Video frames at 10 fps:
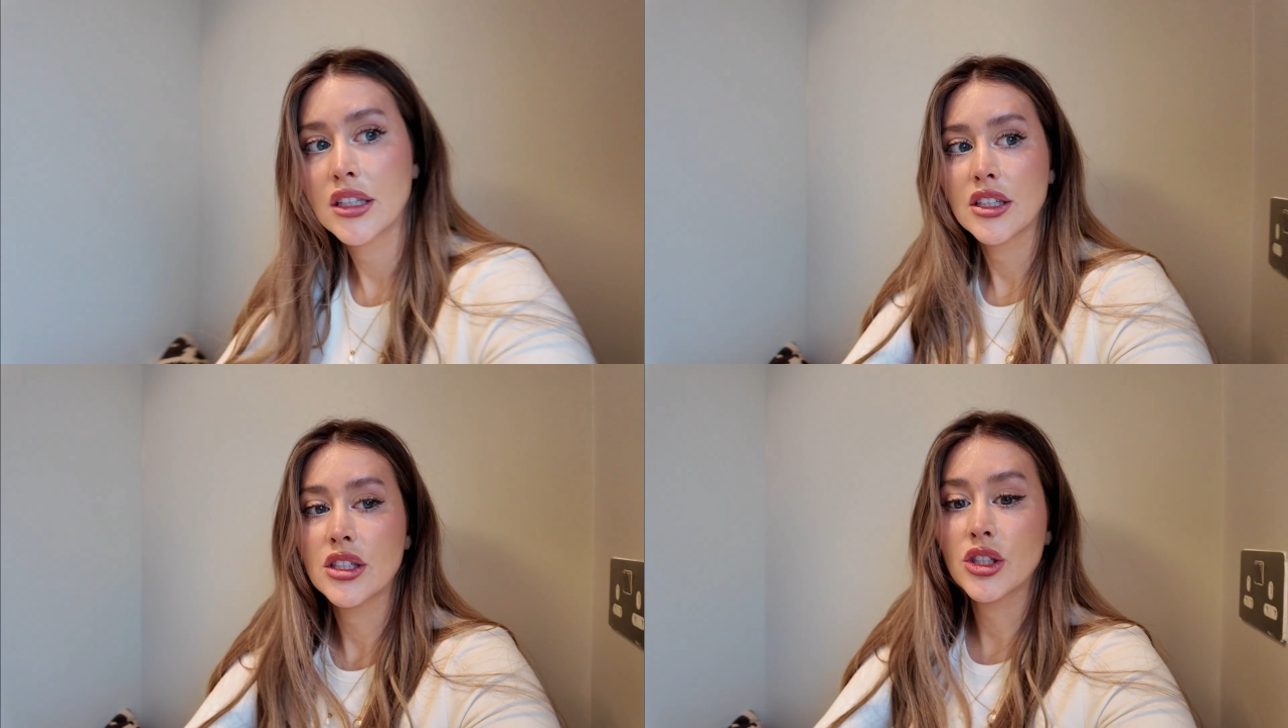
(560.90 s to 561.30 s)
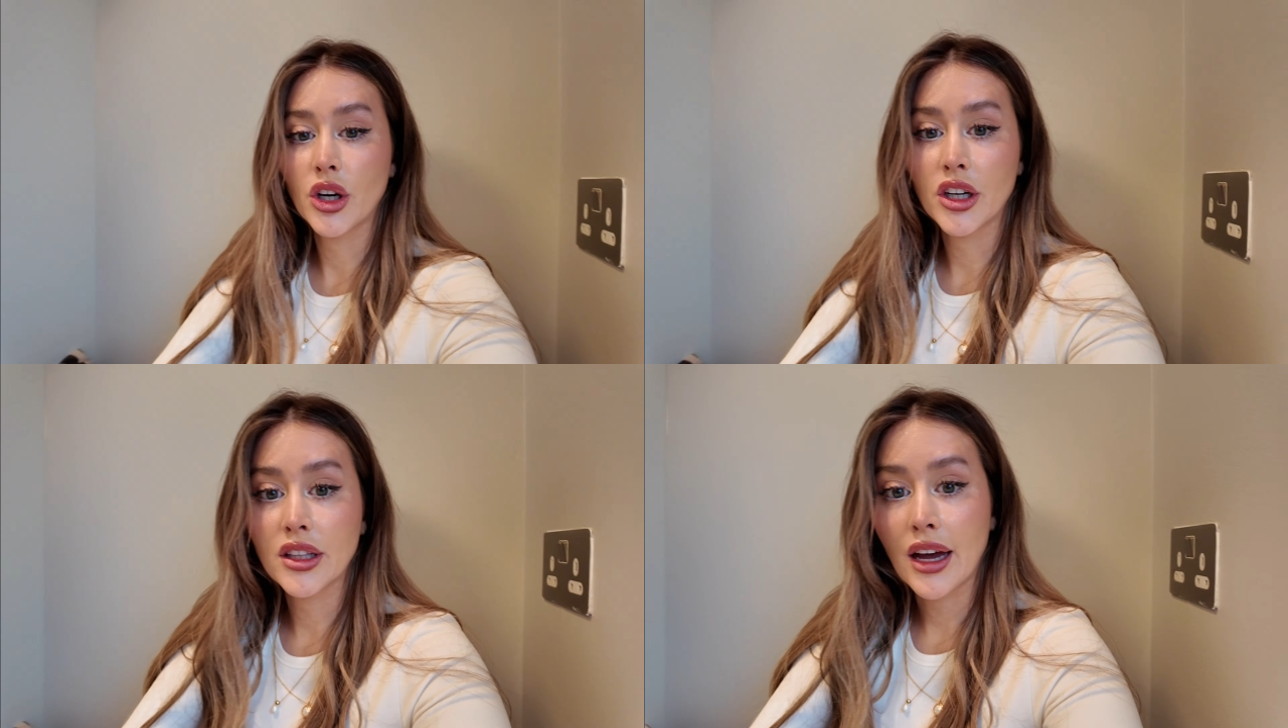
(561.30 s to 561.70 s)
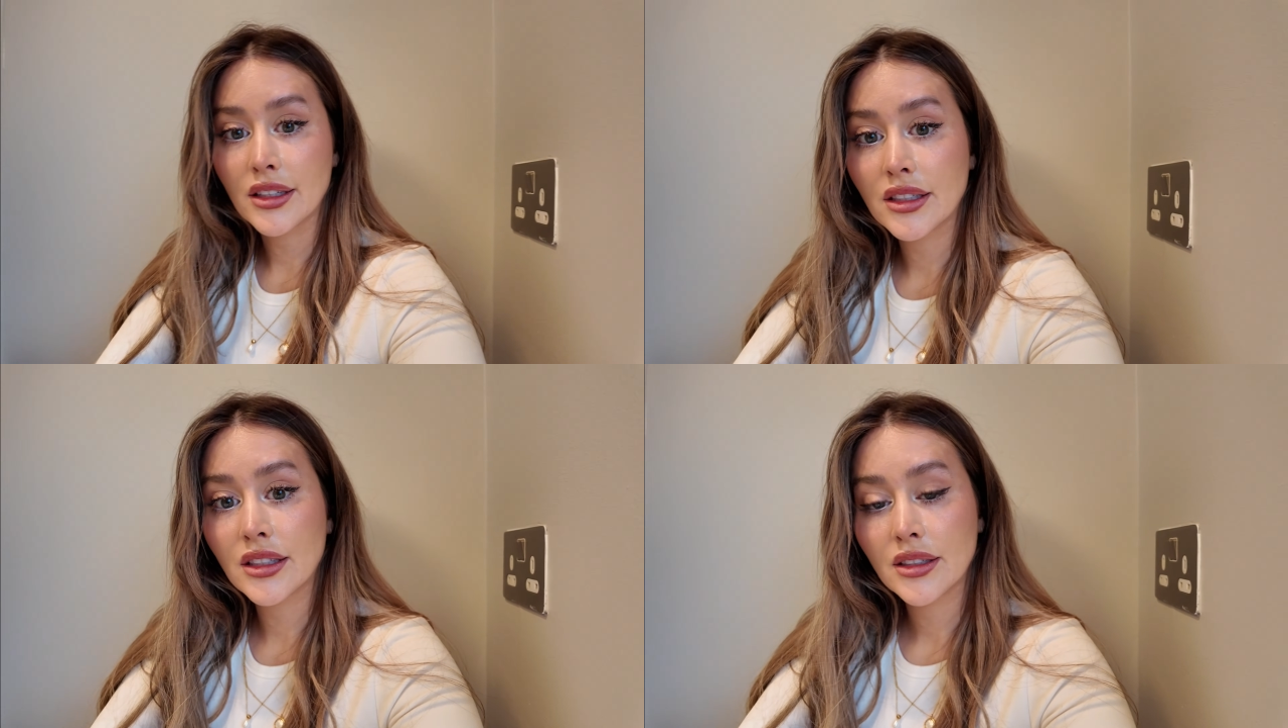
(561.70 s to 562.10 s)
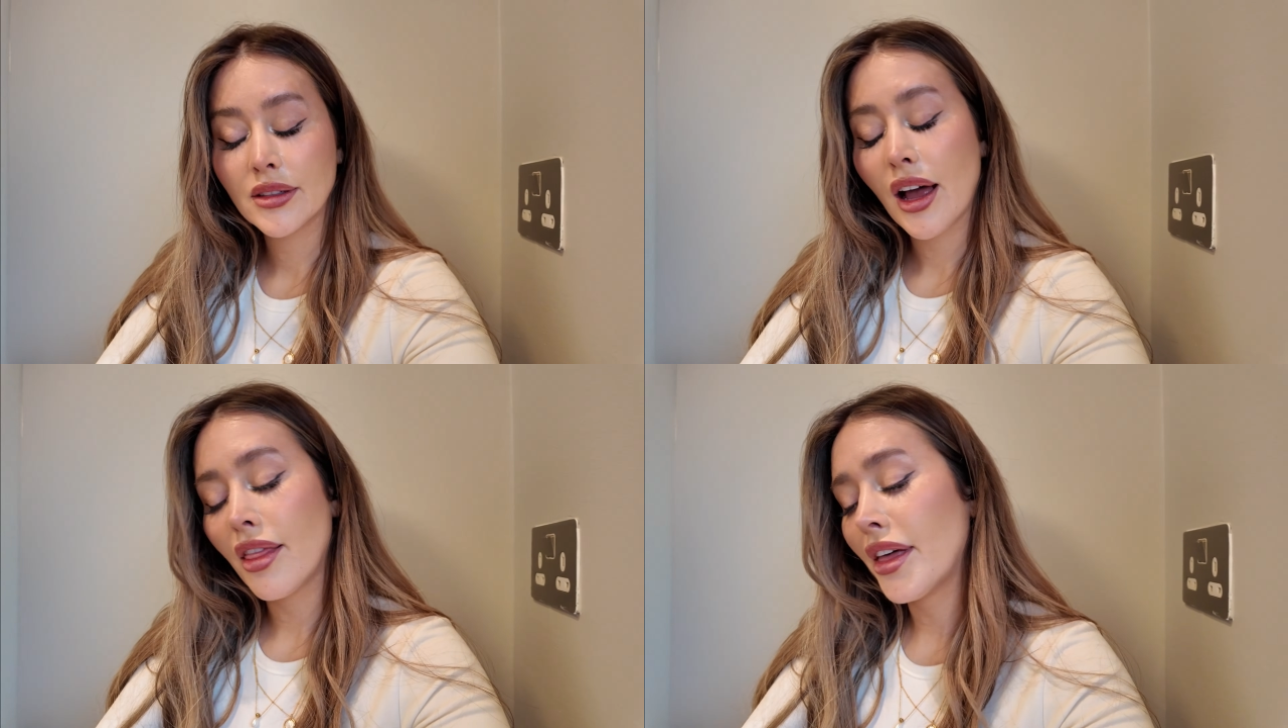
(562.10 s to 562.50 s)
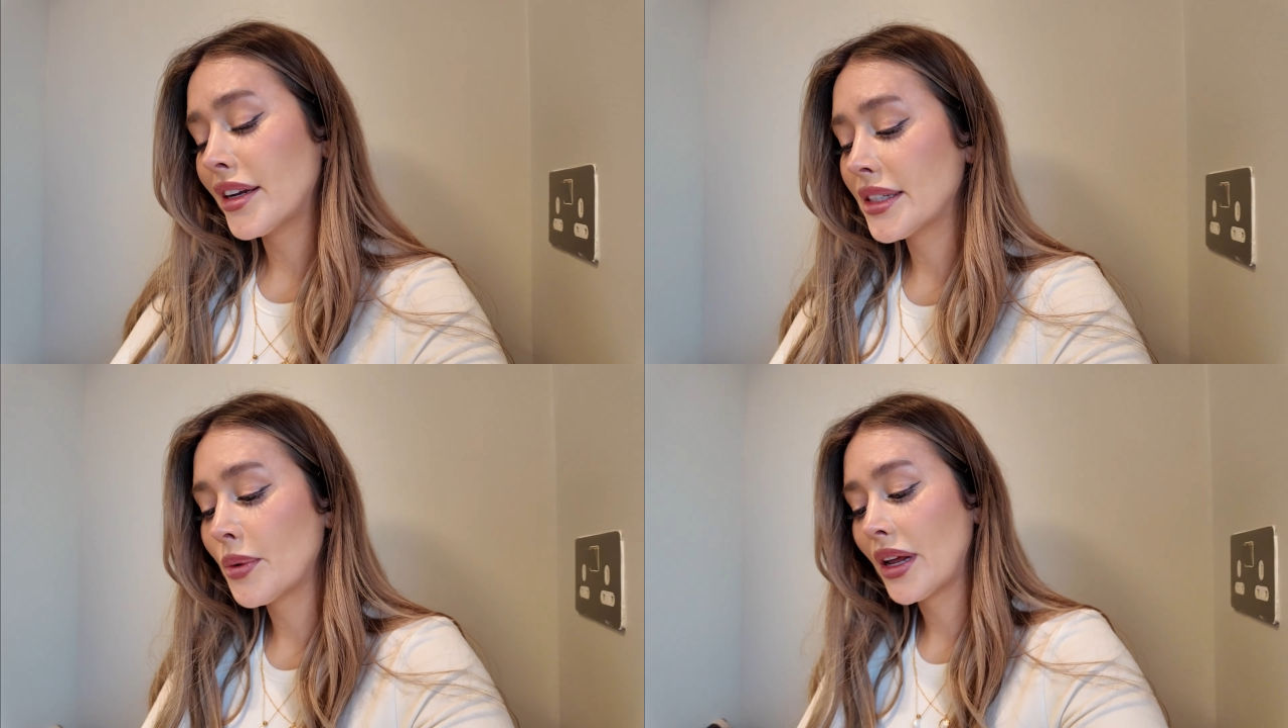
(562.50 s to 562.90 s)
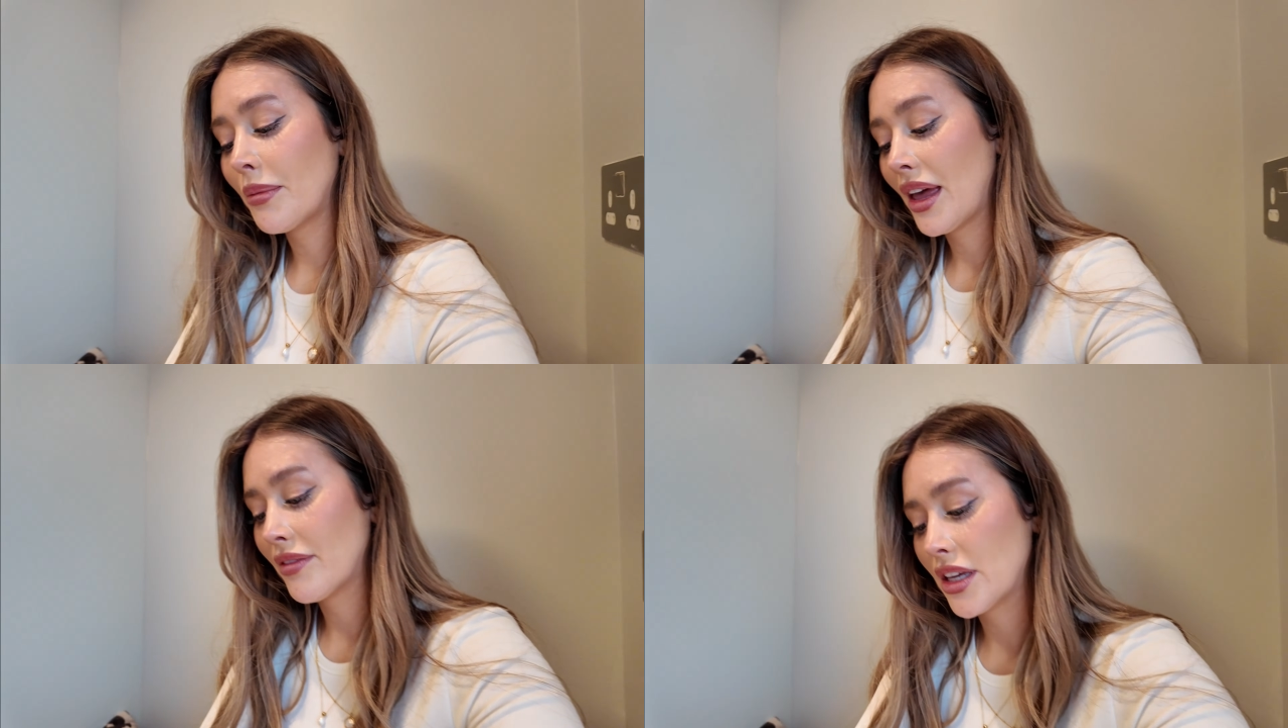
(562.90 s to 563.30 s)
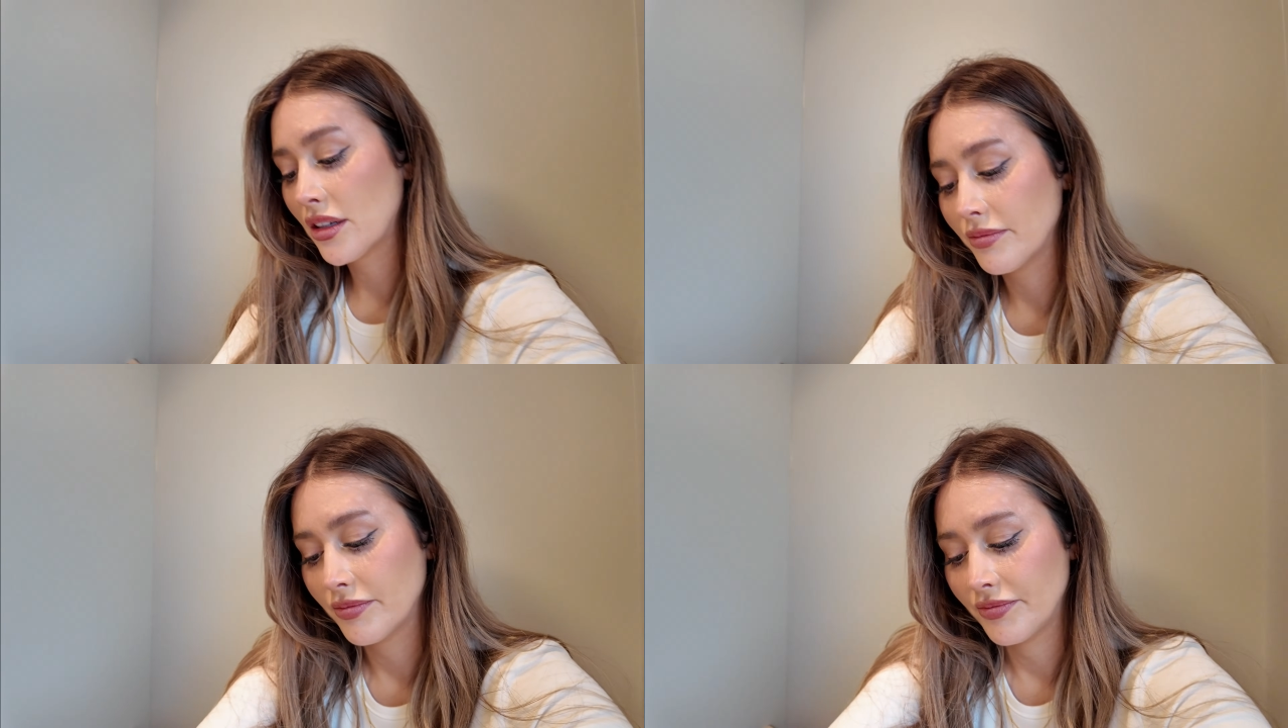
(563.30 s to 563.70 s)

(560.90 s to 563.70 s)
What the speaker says: So that's that is what I'm having,